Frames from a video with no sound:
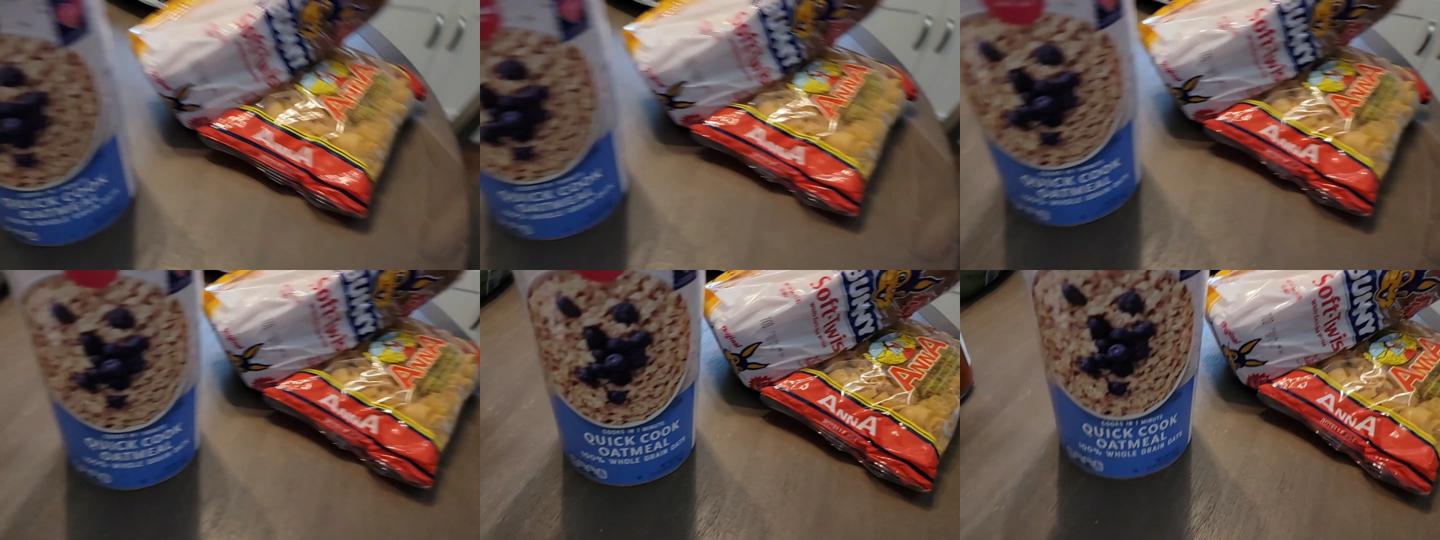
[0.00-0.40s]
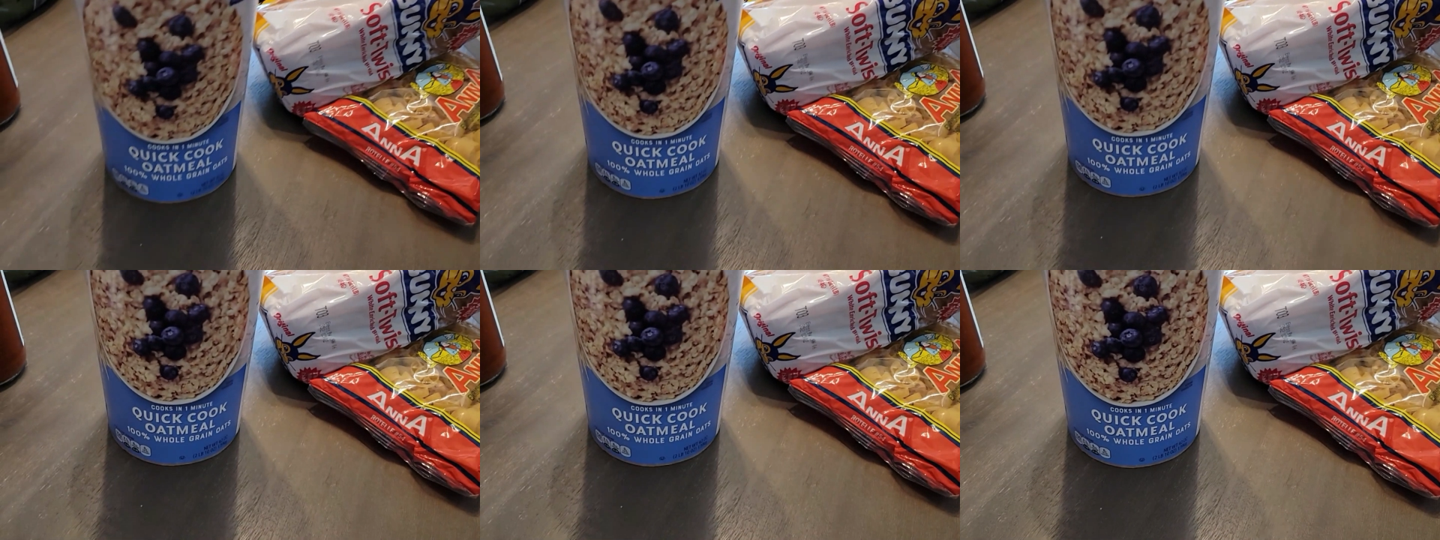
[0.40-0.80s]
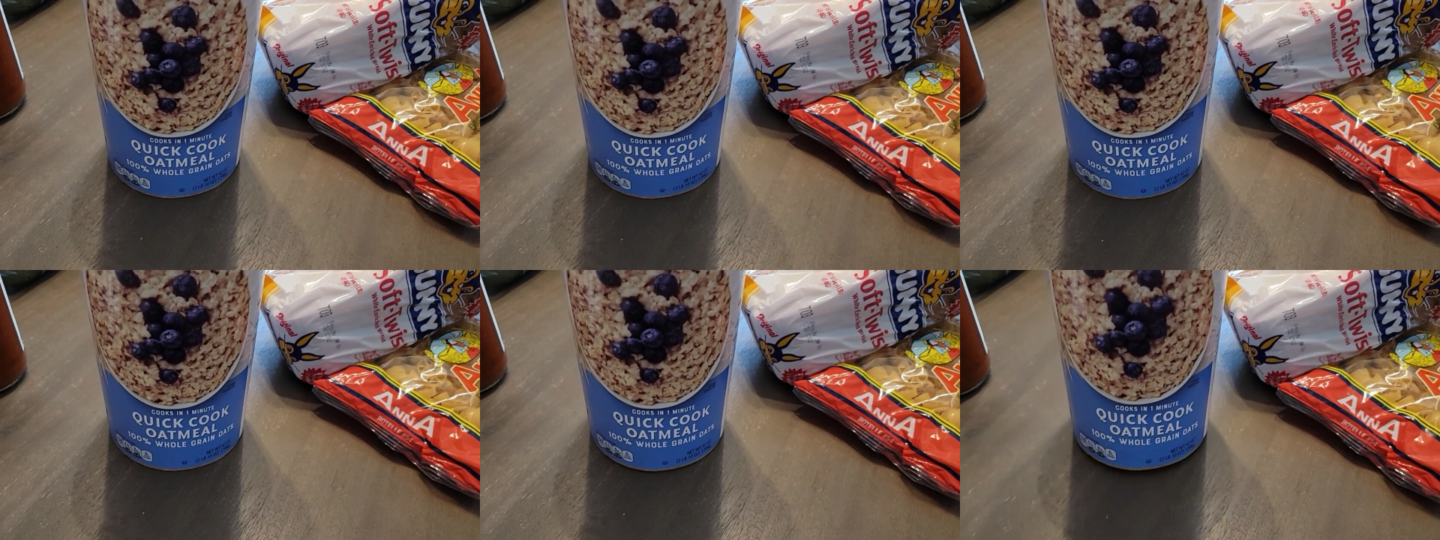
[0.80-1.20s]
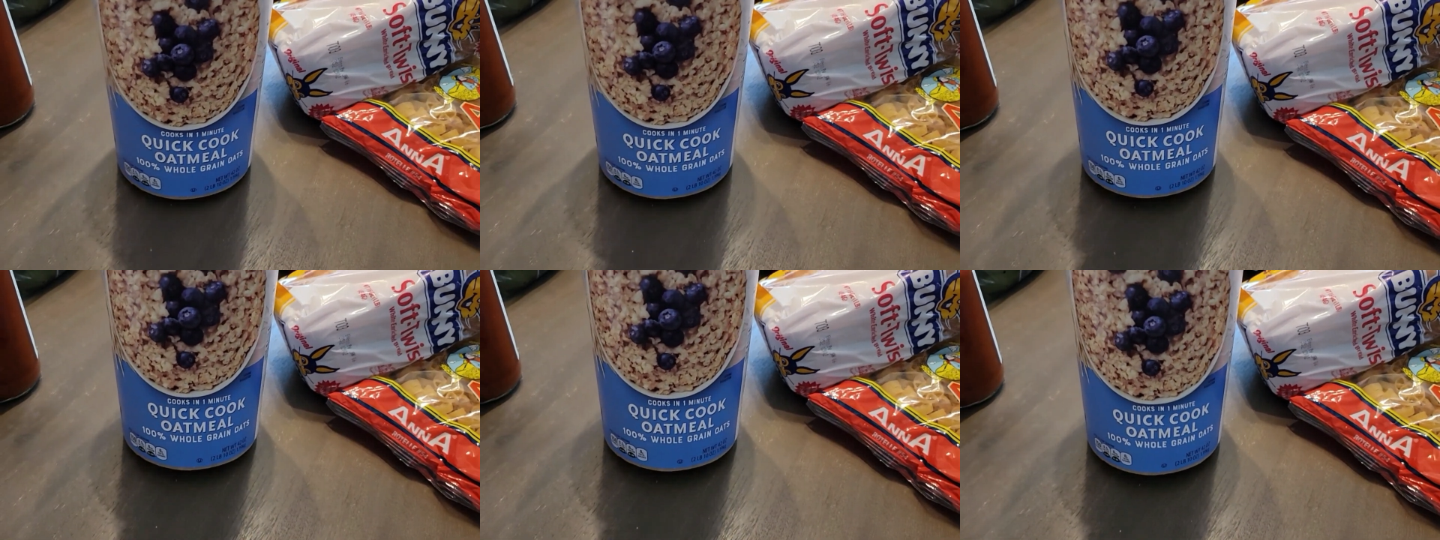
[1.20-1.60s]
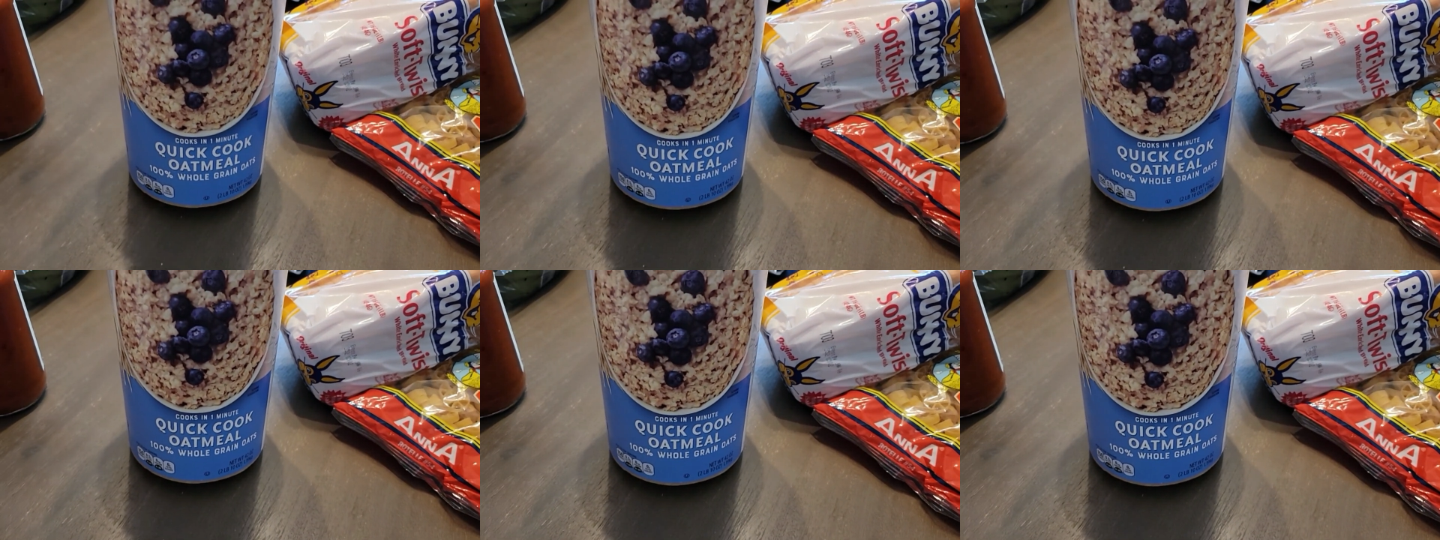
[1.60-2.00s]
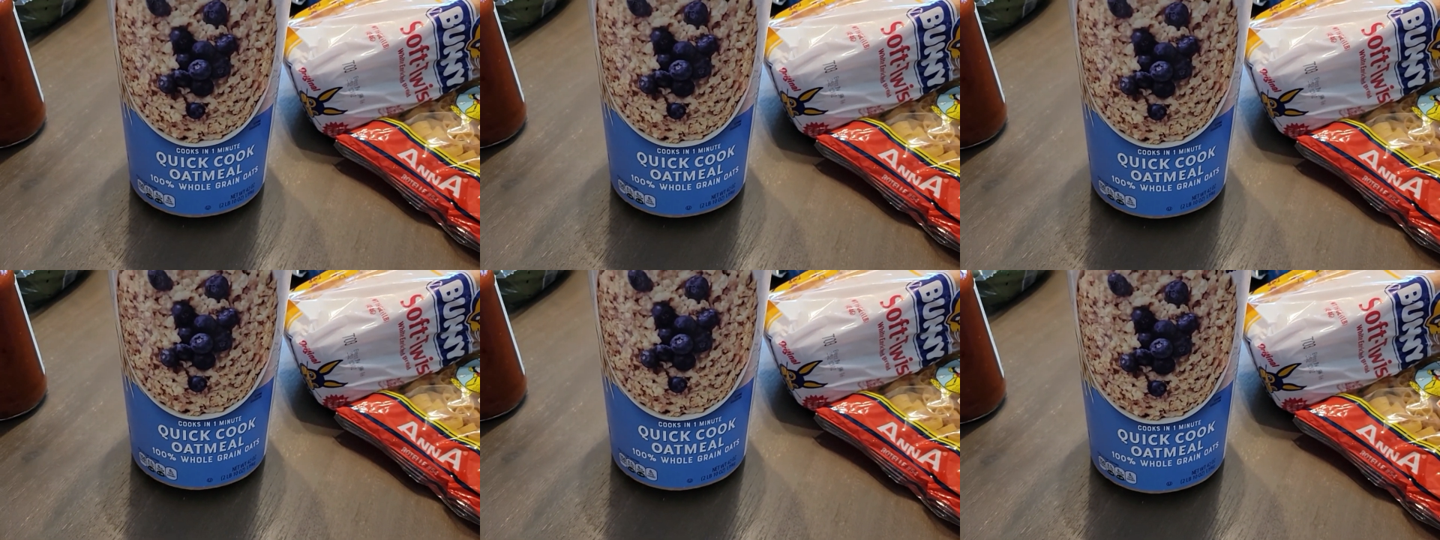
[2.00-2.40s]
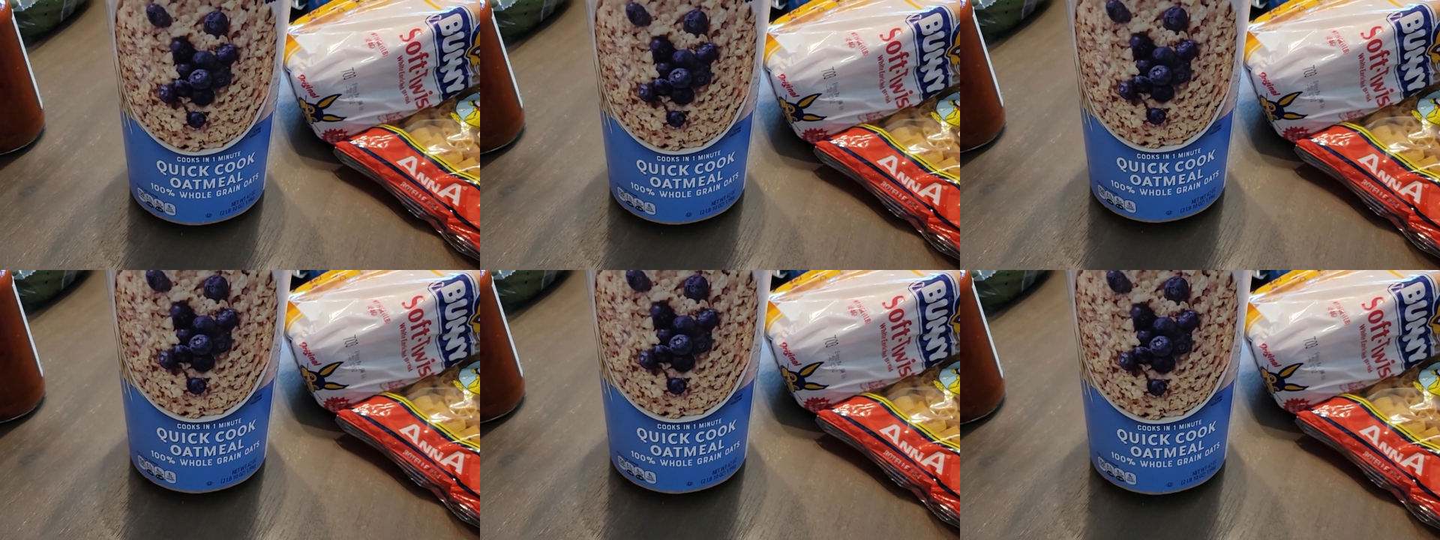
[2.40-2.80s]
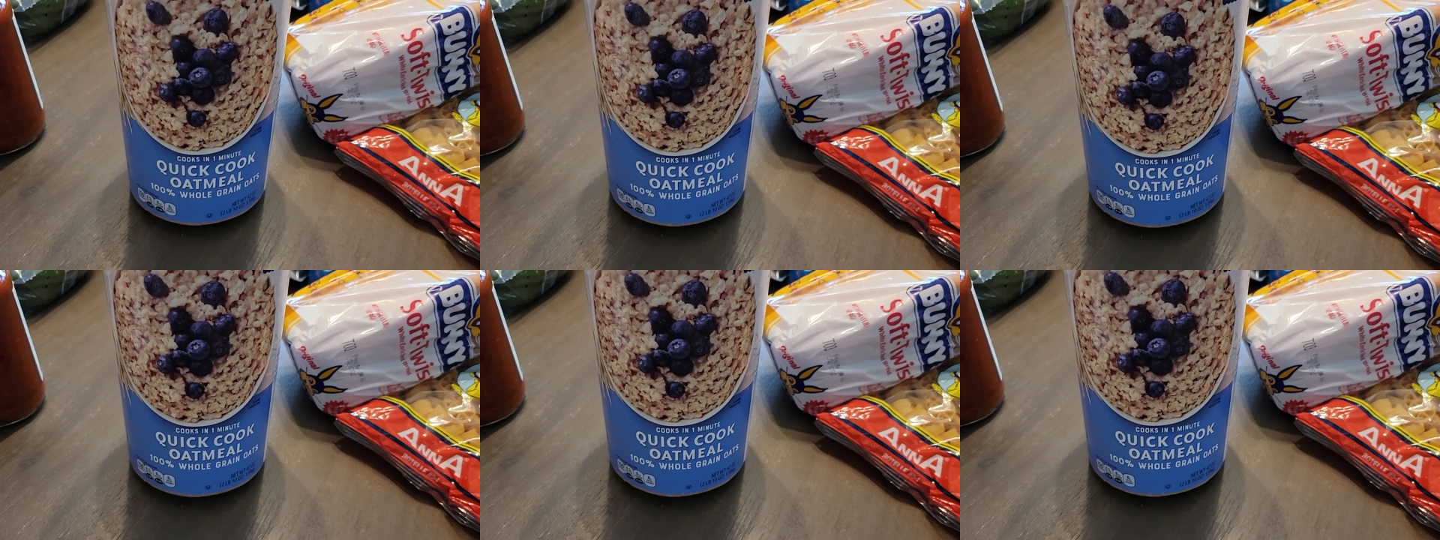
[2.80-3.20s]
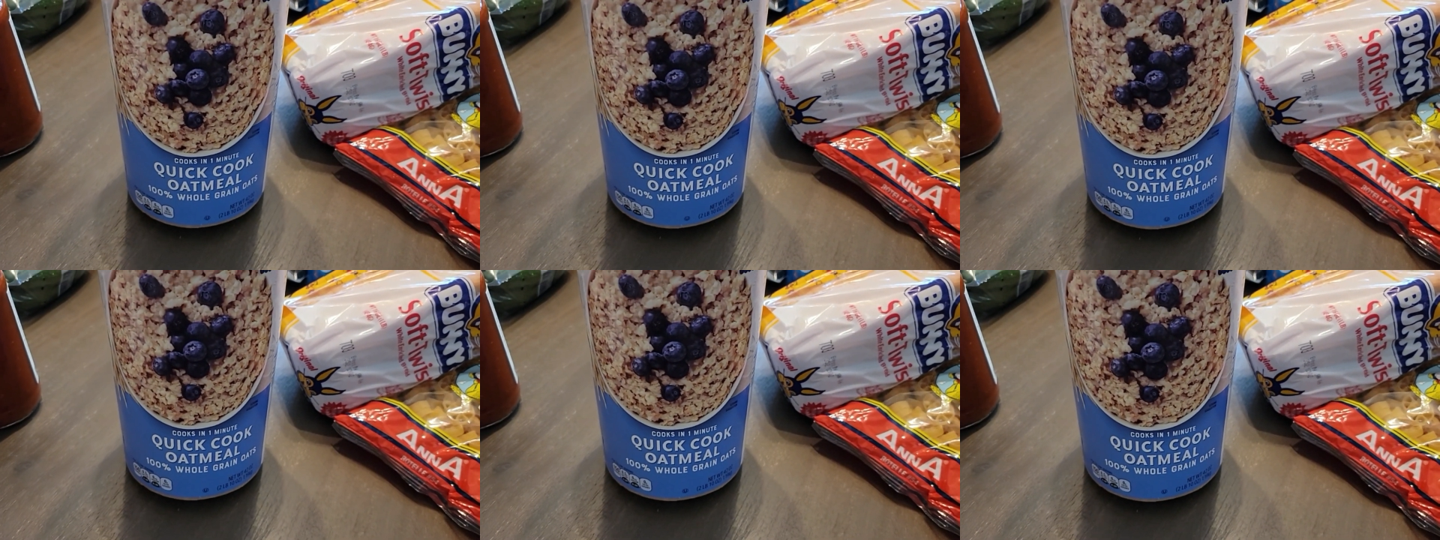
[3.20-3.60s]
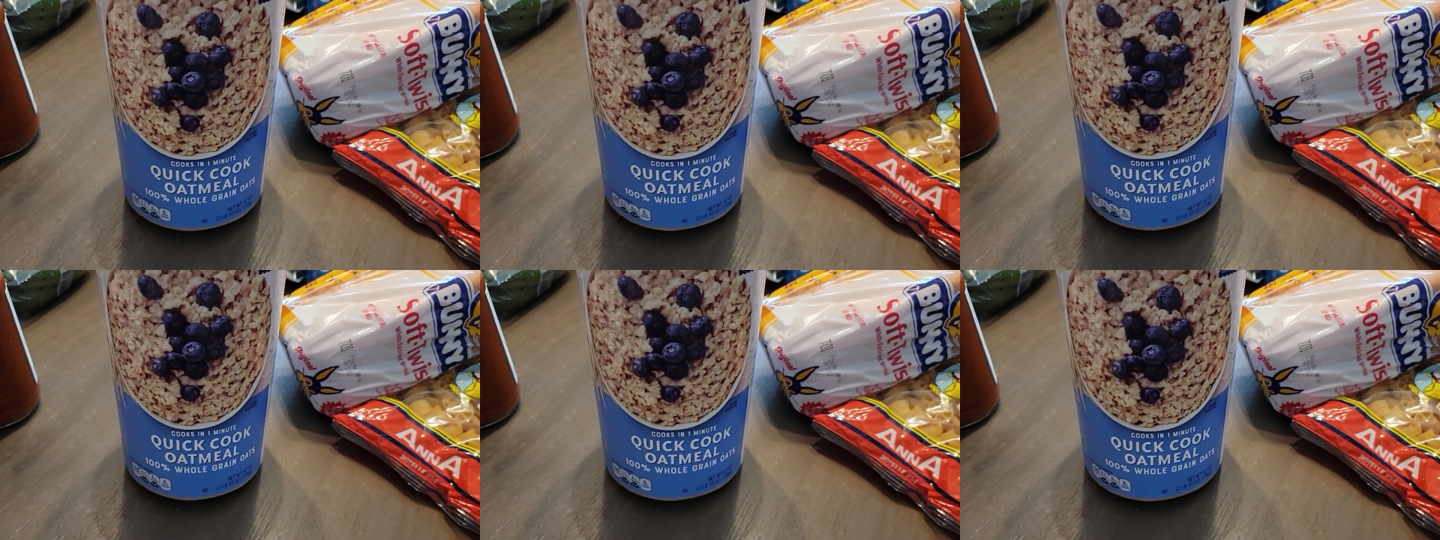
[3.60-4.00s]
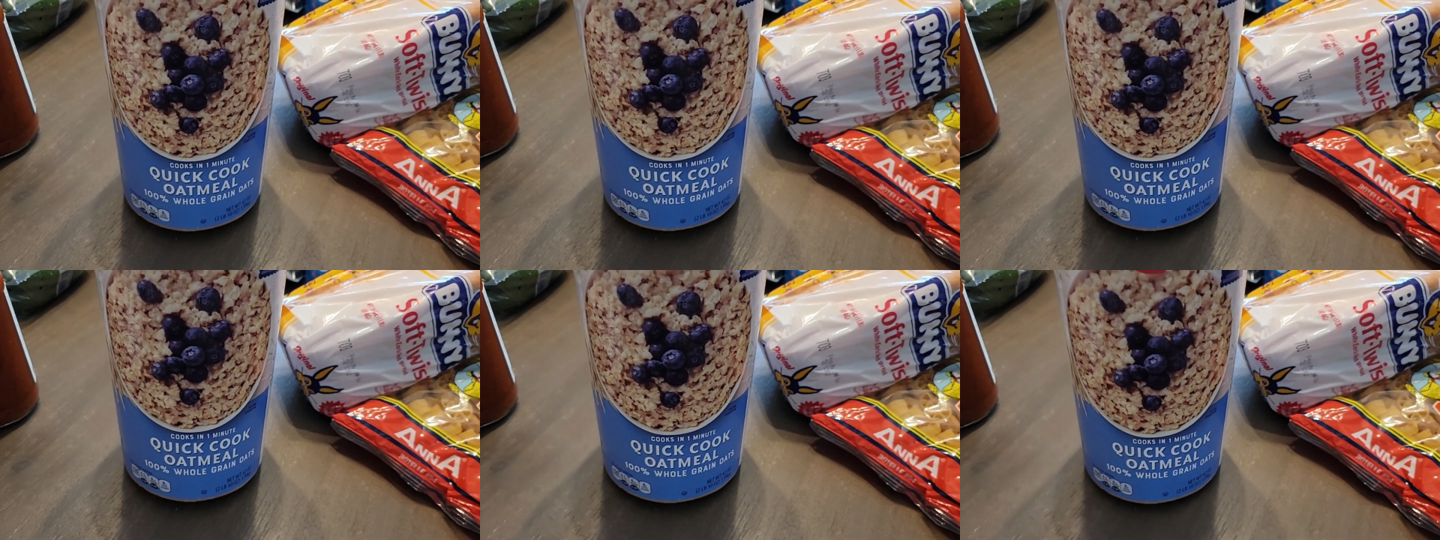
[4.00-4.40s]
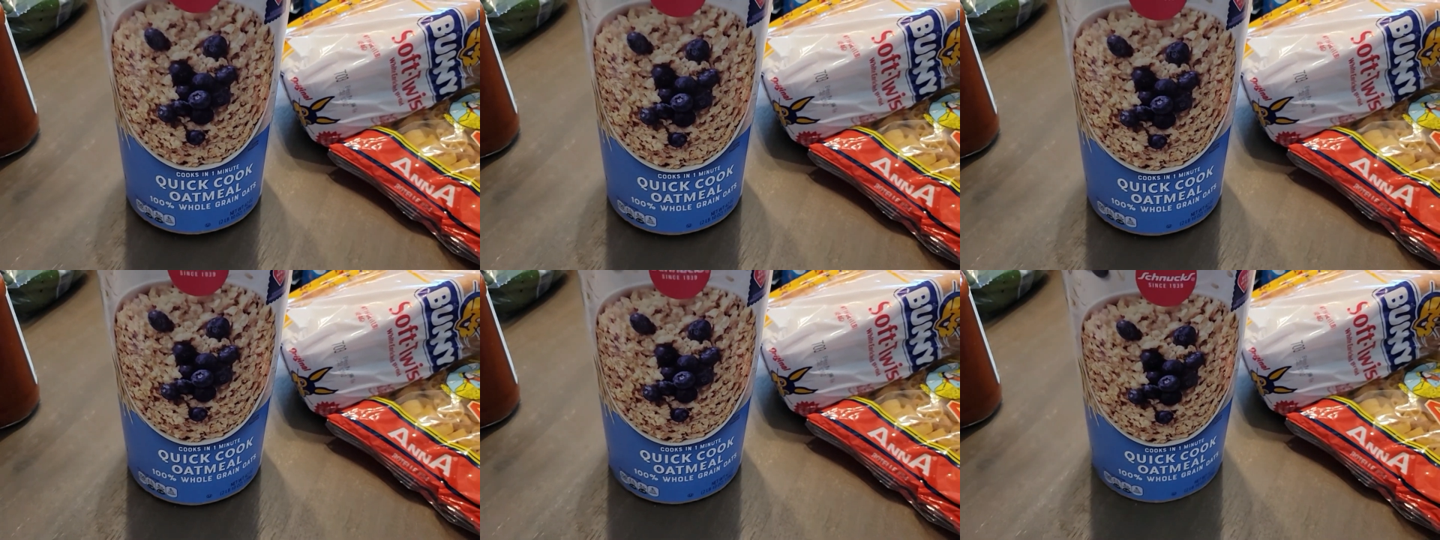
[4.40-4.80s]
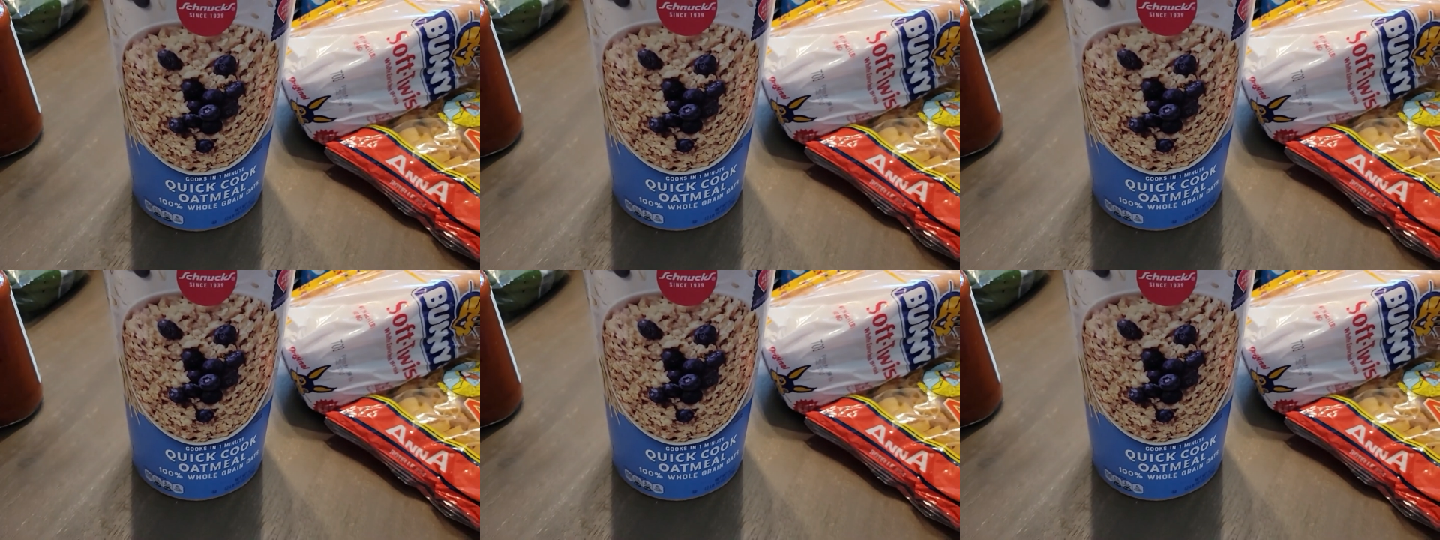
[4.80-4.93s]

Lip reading: No face is visible, so there are no lips to read.